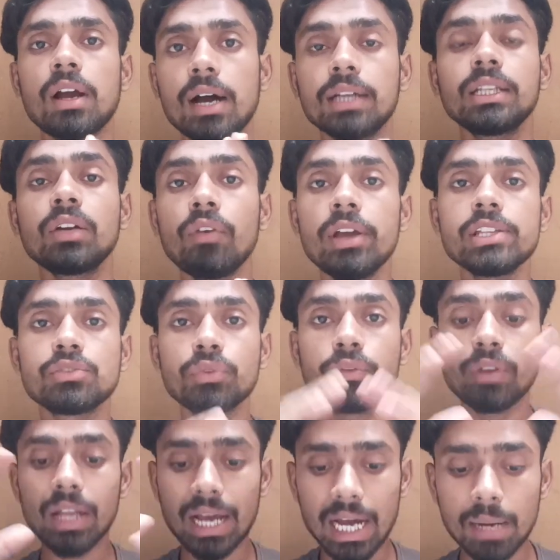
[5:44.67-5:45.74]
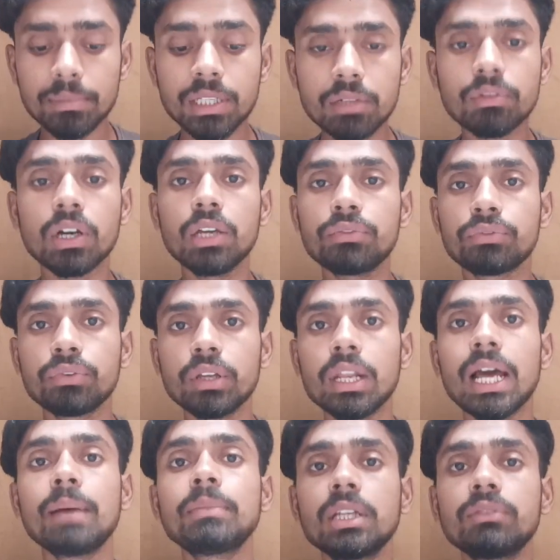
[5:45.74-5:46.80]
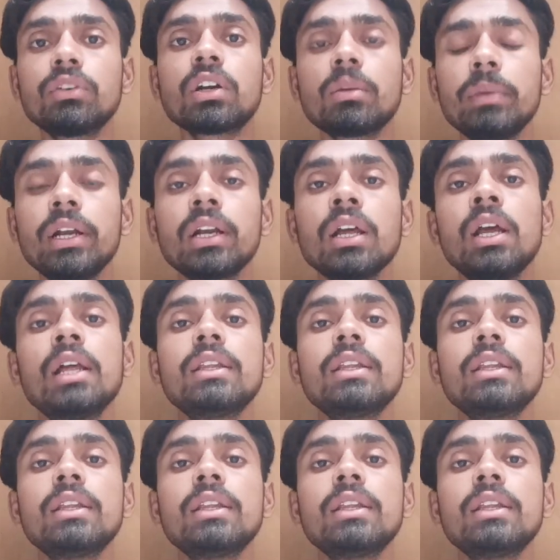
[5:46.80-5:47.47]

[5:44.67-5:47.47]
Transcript: Otherwise, we will have the if we will have the environment,